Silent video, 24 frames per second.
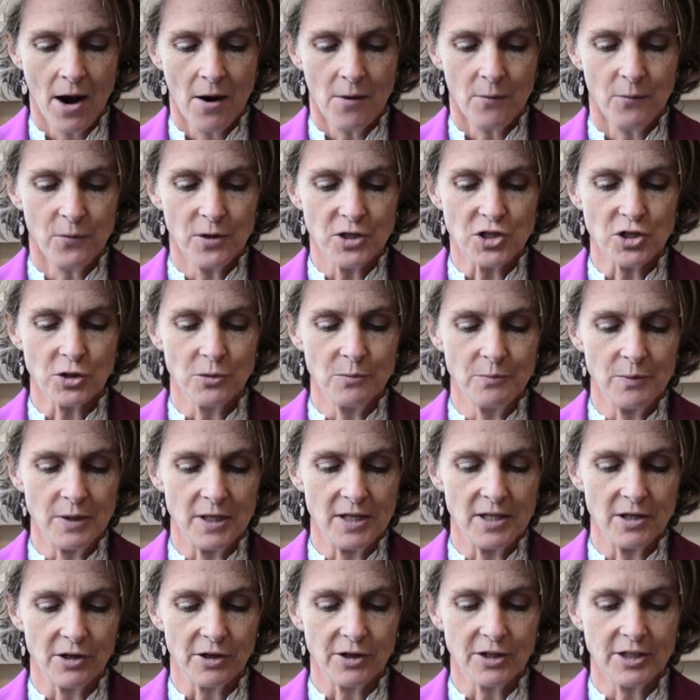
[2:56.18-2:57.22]
which will be
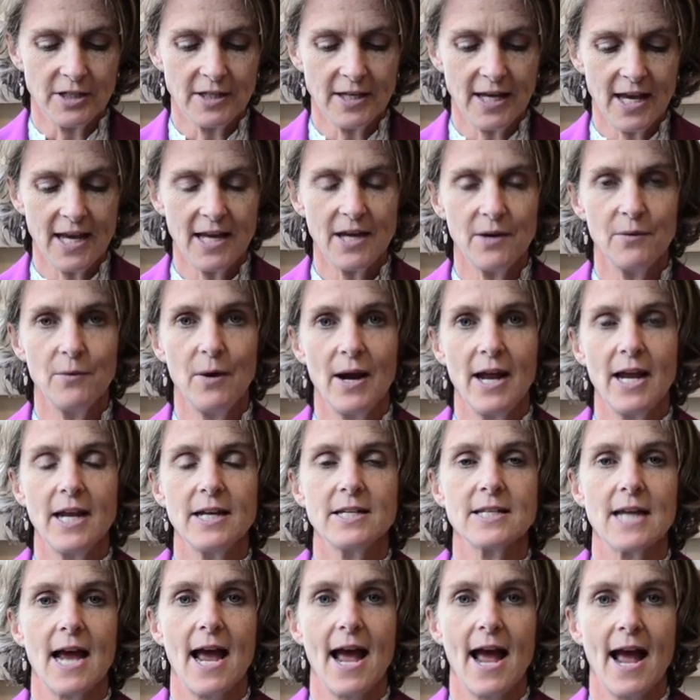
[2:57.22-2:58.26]
your gateway
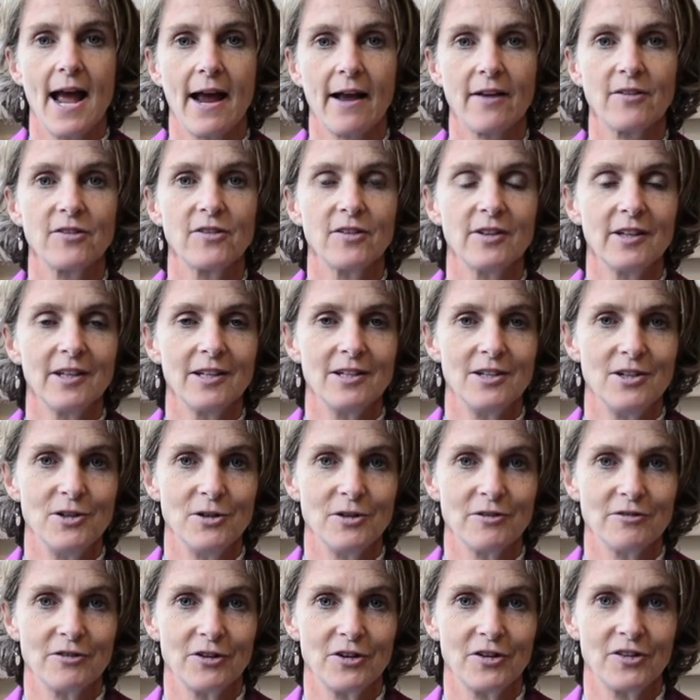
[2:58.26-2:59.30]
to excellent
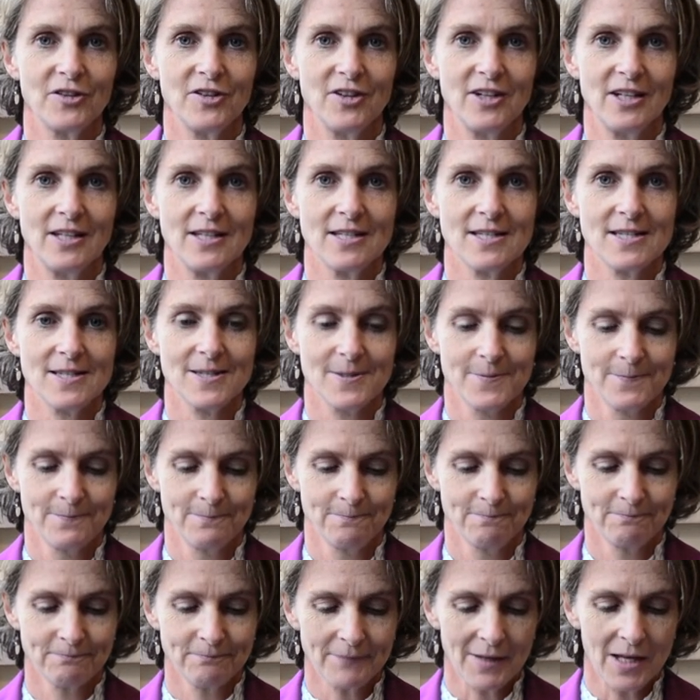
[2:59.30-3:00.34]
universities.
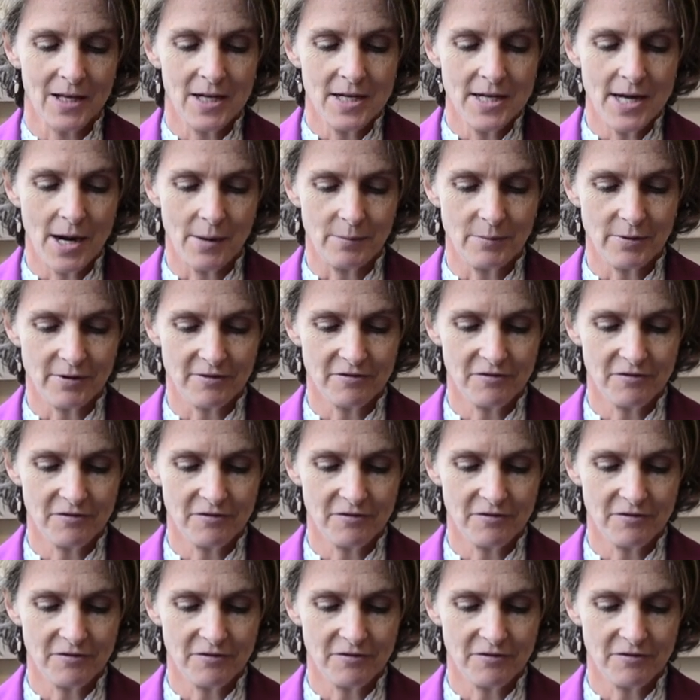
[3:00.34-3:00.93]
Number